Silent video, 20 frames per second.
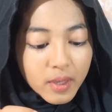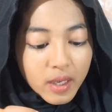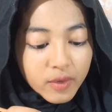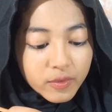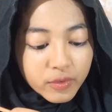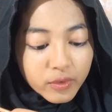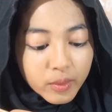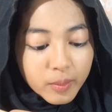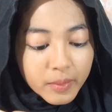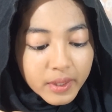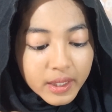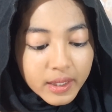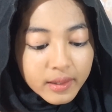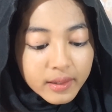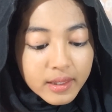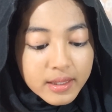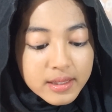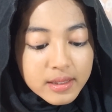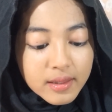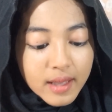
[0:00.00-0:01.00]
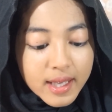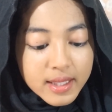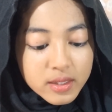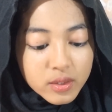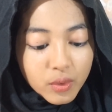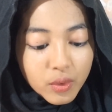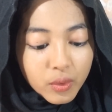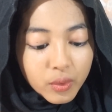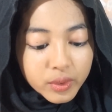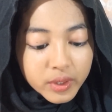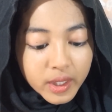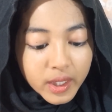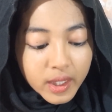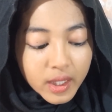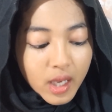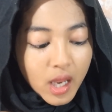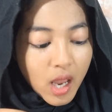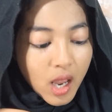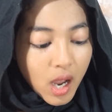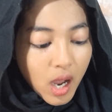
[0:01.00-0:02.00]
but for me, this lasts the whole
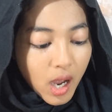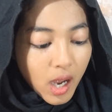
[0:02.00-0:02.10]
day.